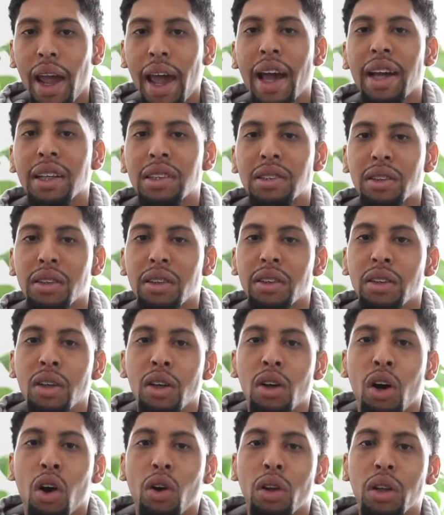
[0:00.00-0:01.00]
actually
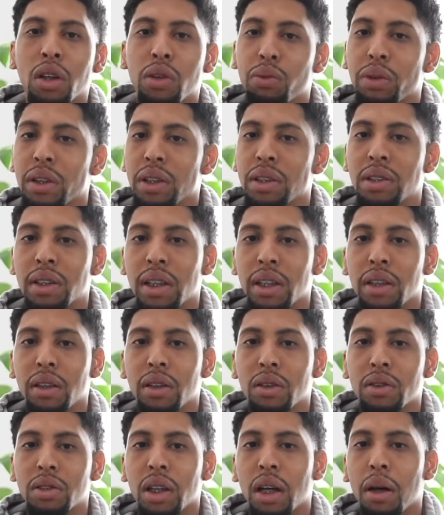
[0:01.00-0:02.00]
only
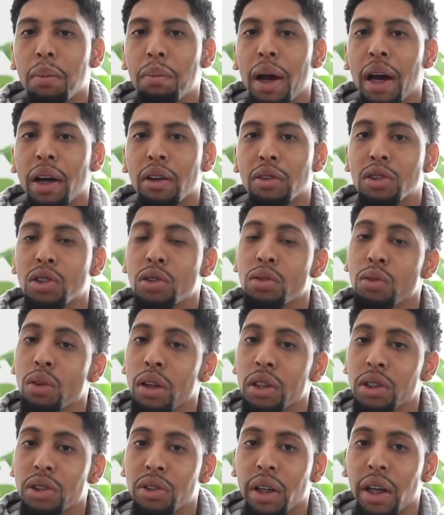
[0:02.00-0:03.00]
resells about
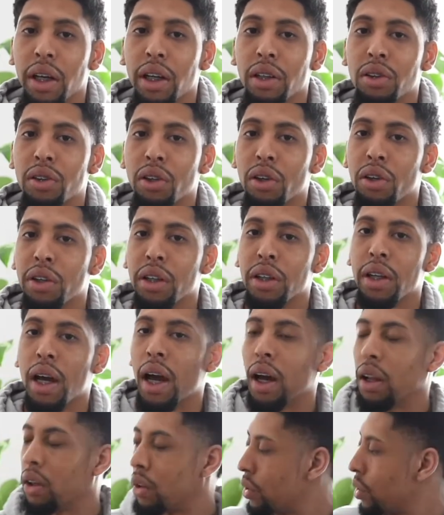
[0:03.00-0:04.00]

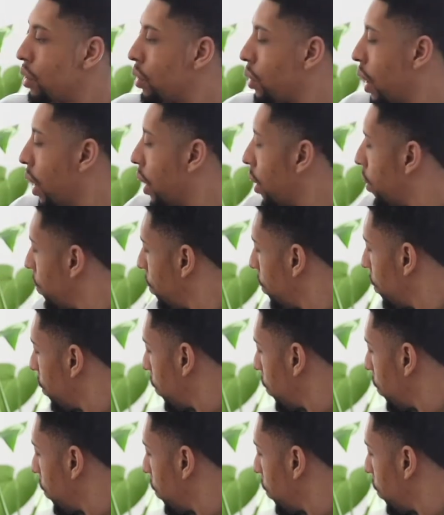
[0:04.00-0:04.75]
$230, okay?